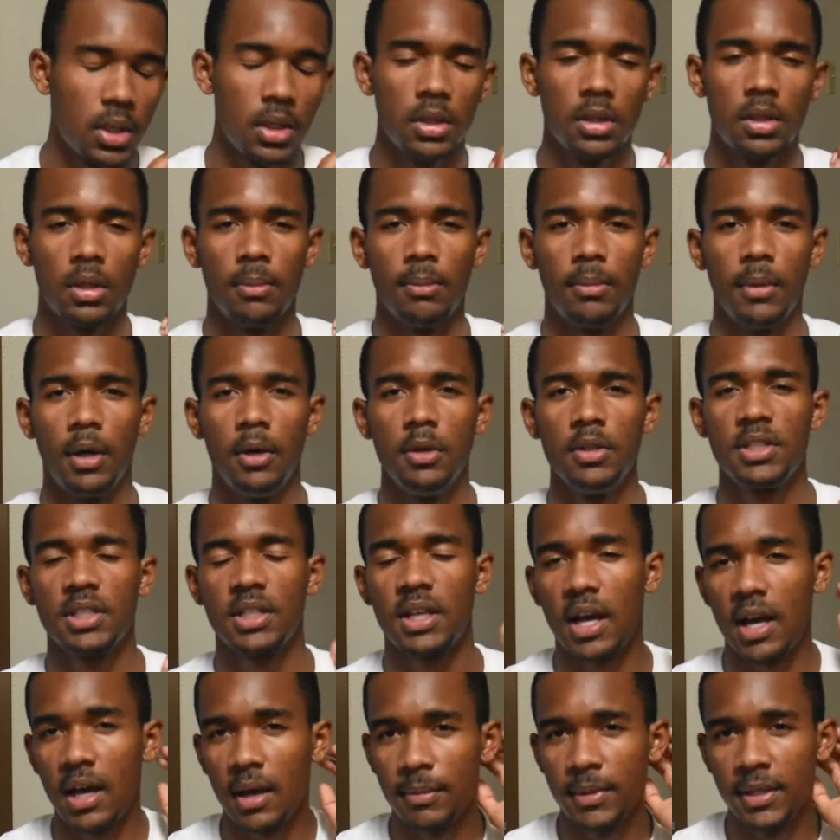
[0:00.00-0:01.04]
the most
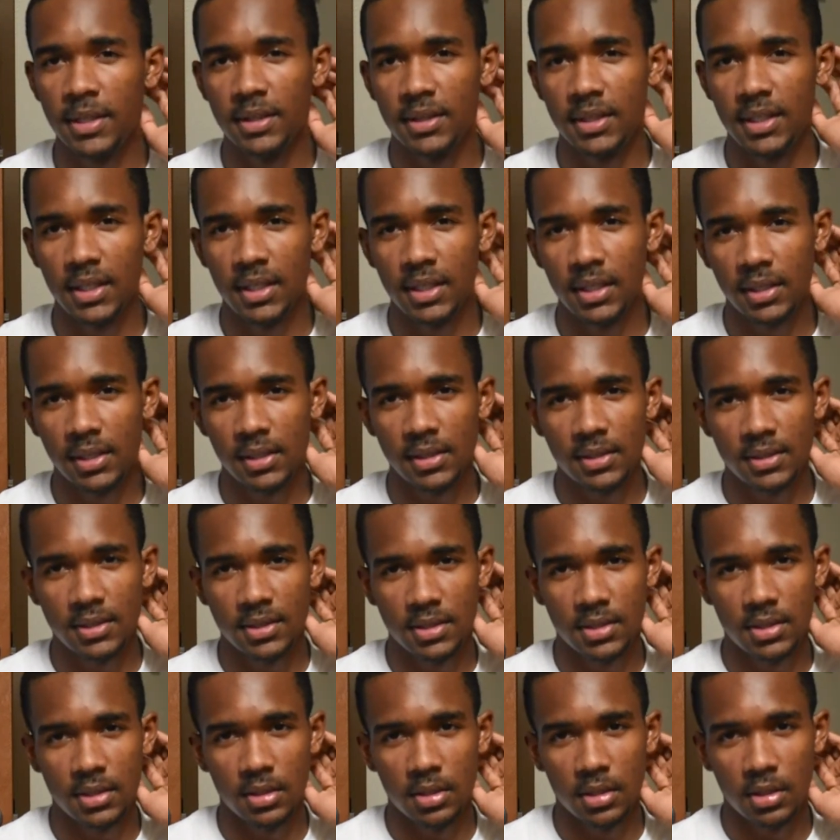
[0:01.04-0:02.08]
common
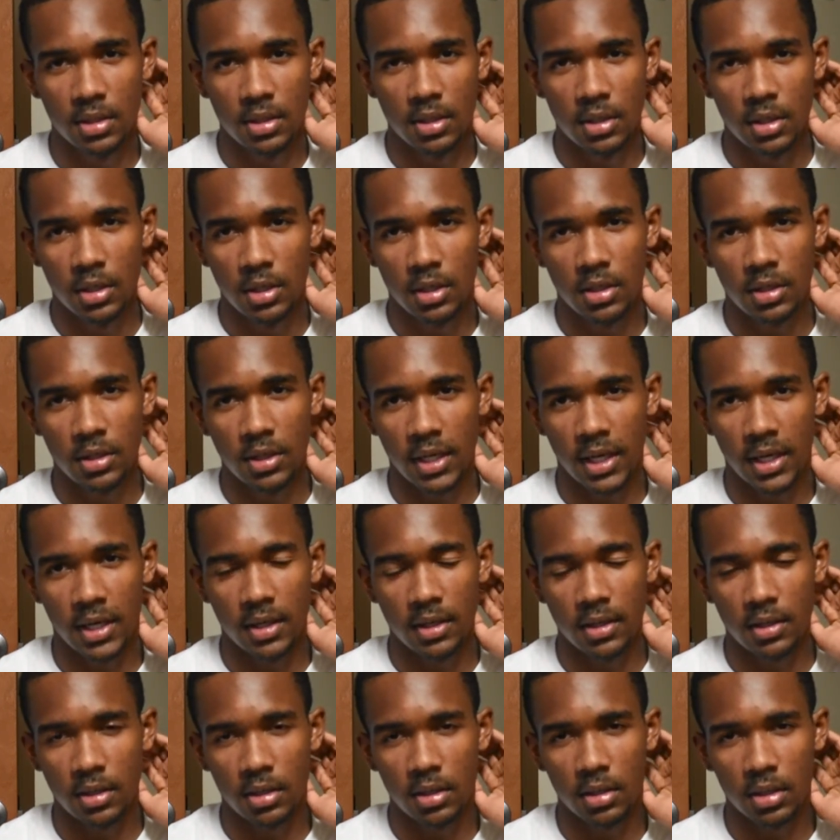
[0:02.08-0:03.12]
things
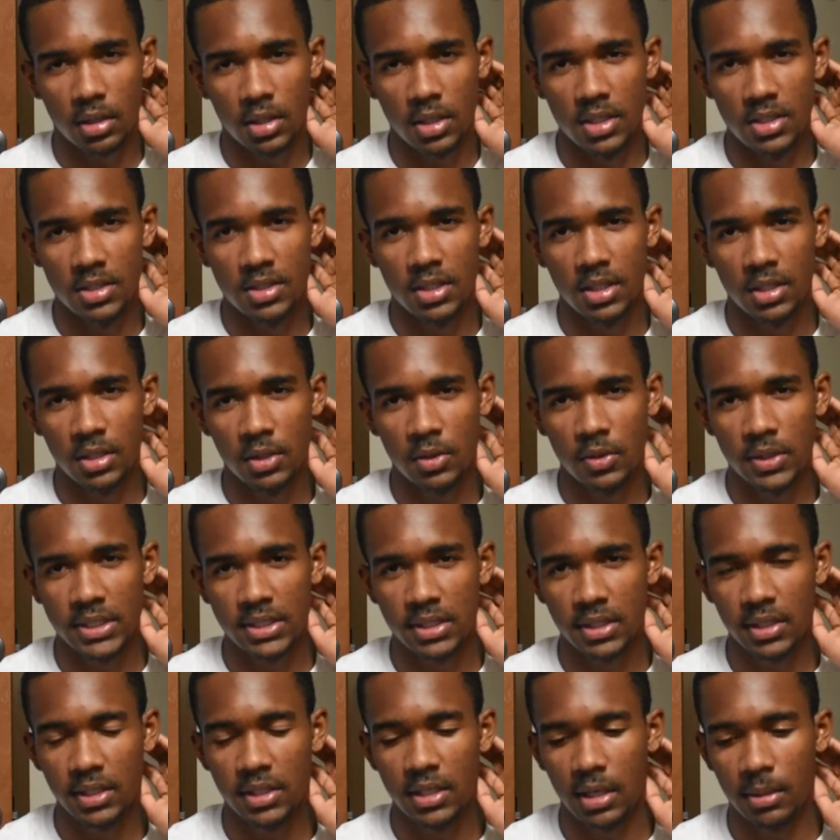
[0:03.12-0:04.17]
that
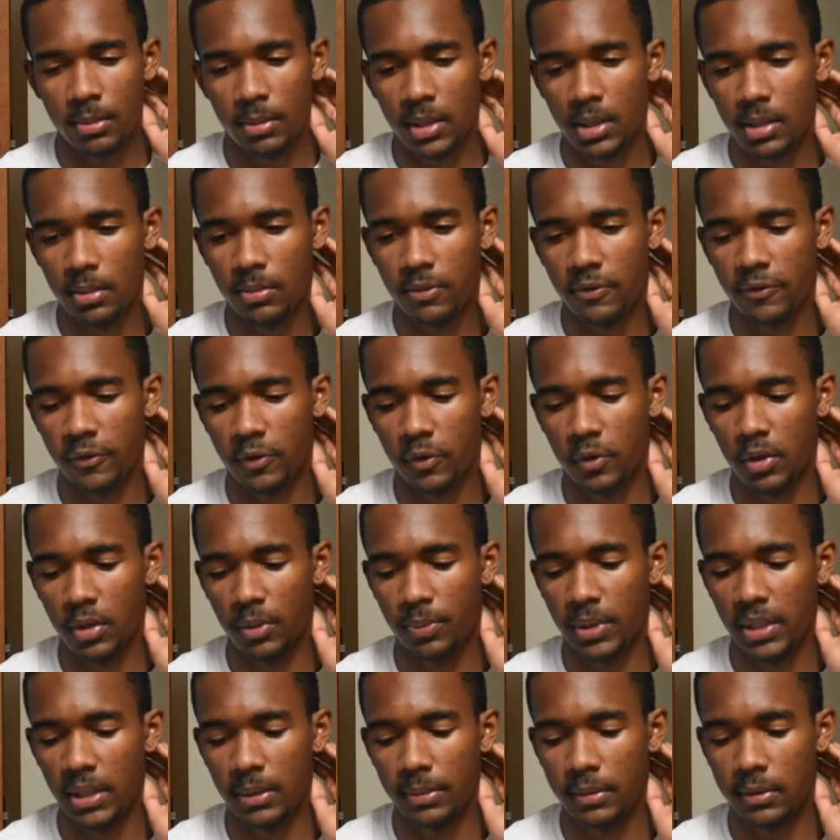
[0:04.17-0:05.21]
continuously come up for
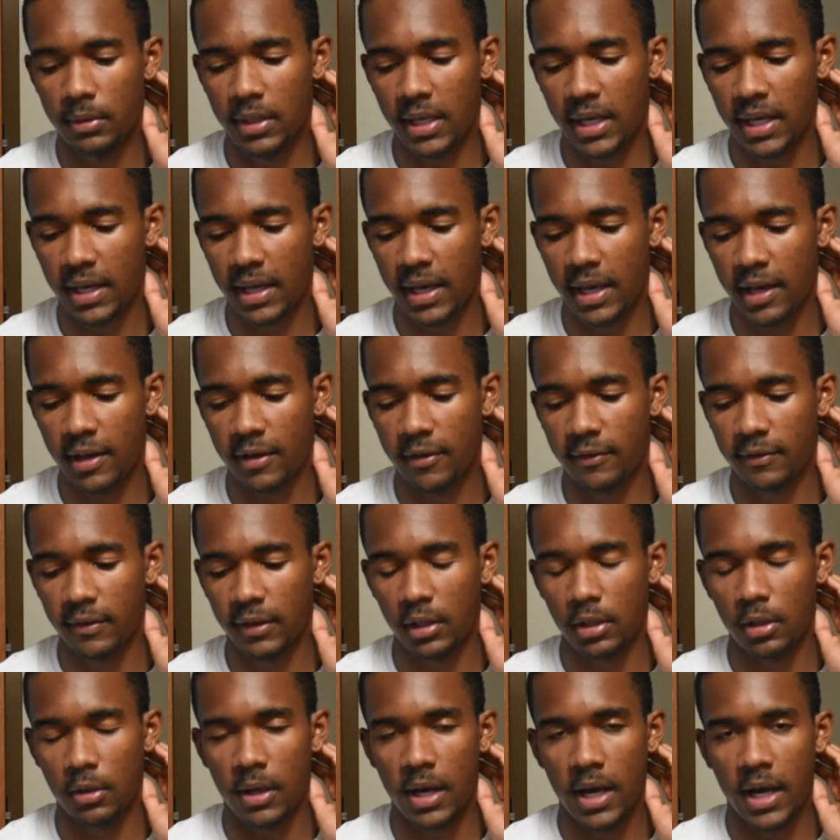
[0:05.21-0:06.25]
people that have, you
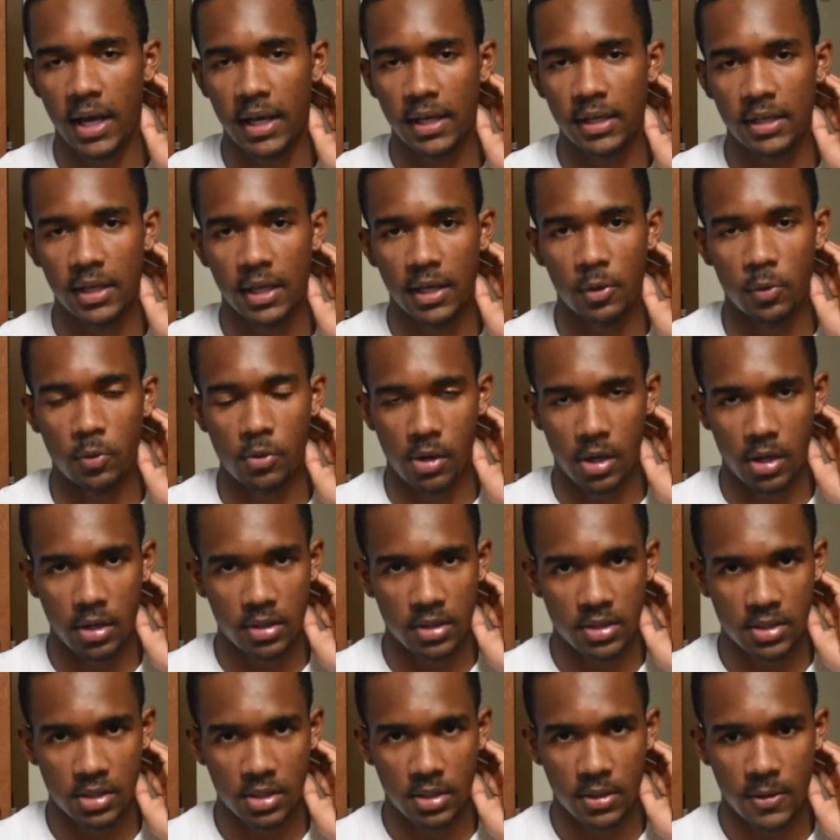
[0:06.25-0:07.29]
know, high net
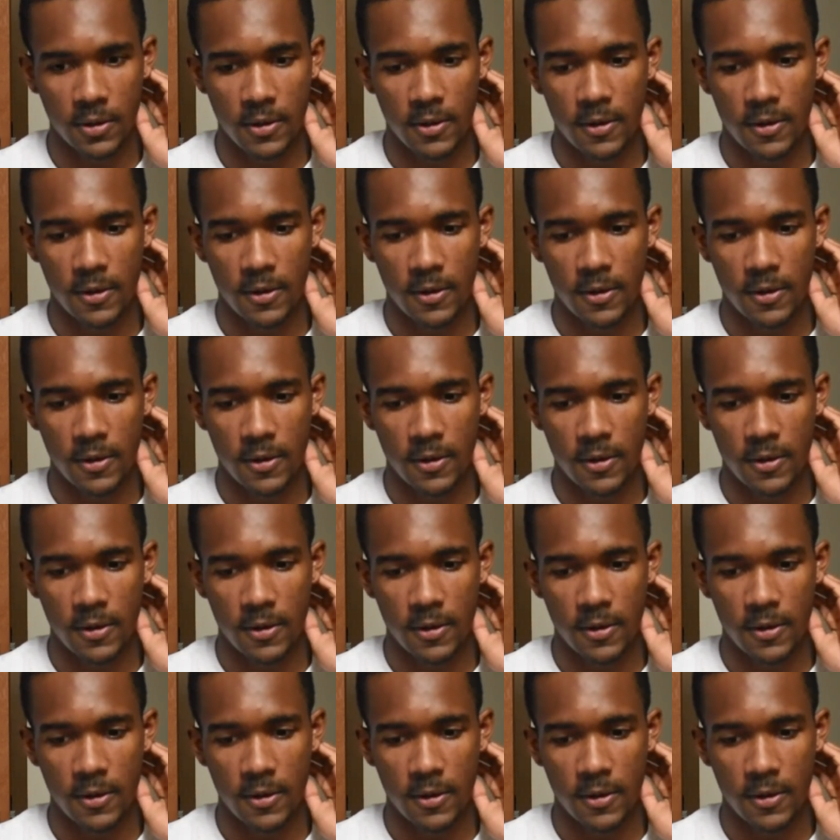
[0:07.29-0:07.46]
worths